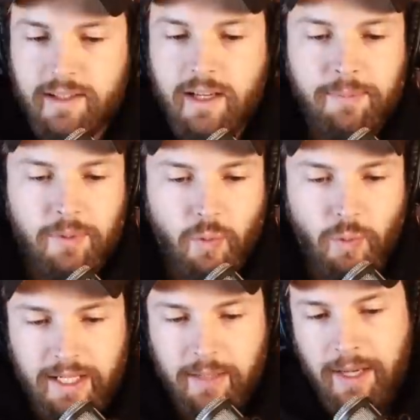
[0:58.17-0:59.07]
What's up,
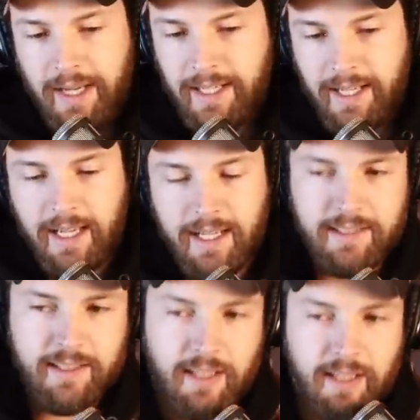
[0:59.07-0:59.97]

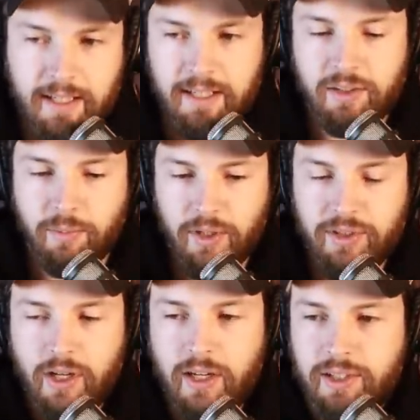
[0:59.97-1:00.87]
Wikimaniacs? It's your boy
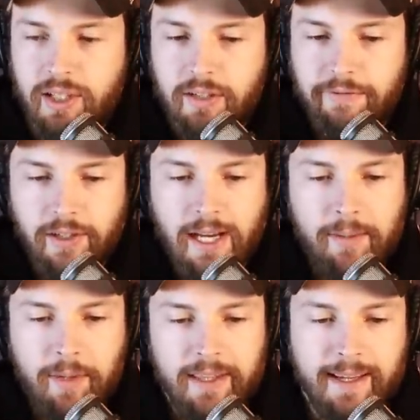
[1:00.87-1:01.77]
Josh here for
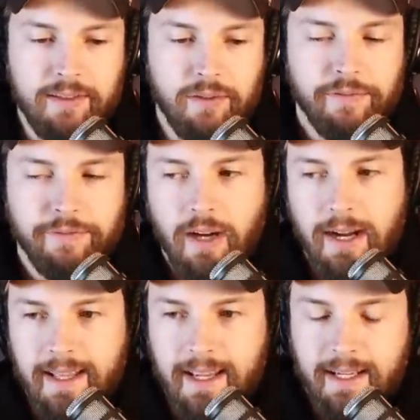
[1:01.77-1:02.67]
Am I the Asshole
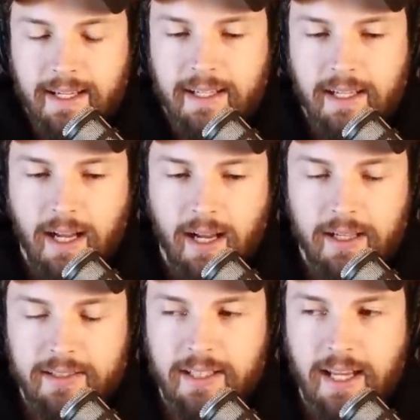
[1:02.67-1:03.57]
Friday.
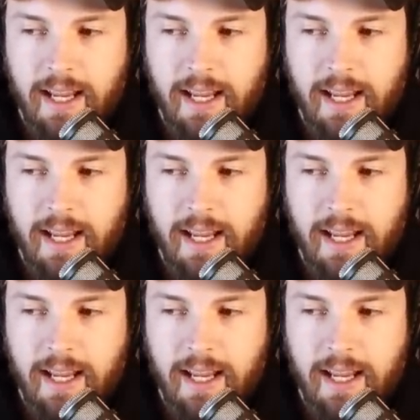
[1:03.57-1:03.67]
Uh,